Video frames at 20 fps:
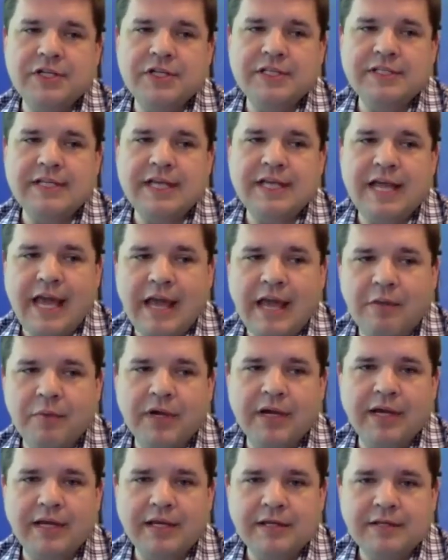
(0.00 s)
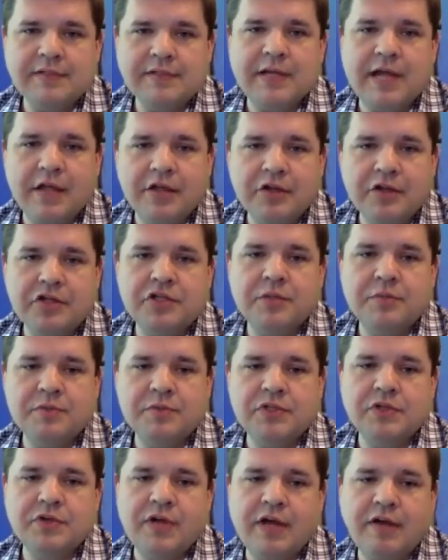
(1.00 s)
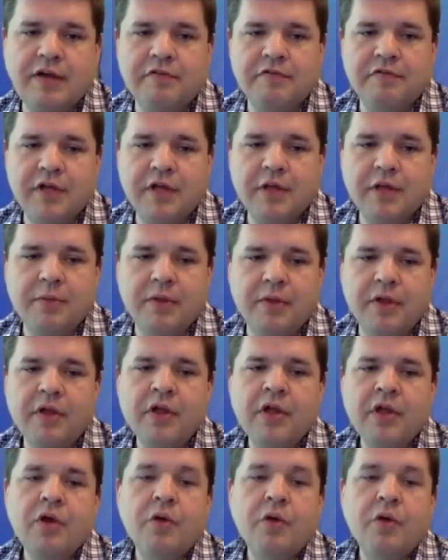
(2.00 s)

and say, "Hey, what kind of scholarships do you have available?